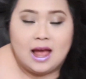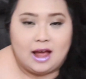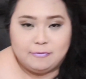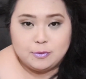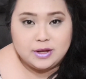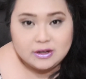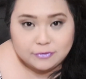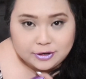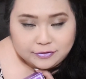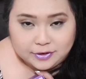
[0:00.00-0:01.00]
I've been waiting
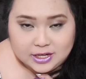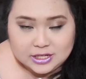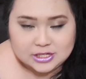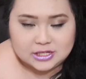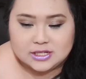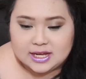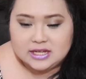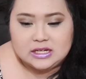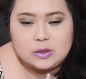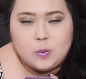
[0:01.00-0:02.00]
for it for ages. I
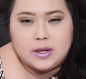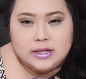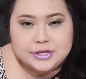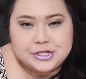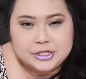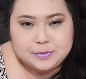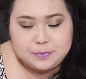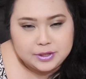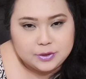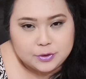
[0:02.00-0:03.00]
didn't want to
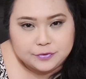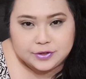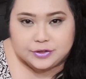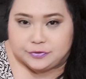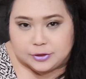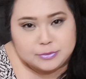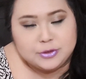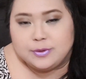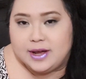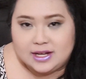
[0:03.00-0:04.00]
ship it over from
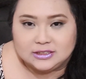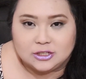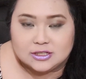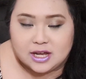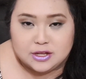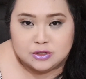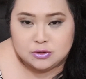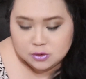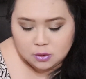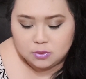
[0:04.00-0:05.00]
US because I
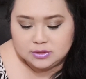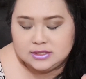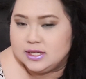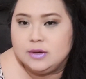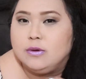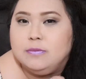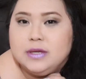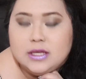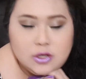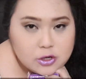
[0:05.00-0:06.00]
know they will be
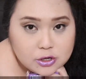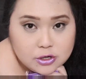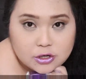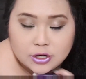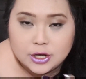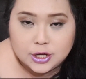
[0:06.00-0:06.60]
here.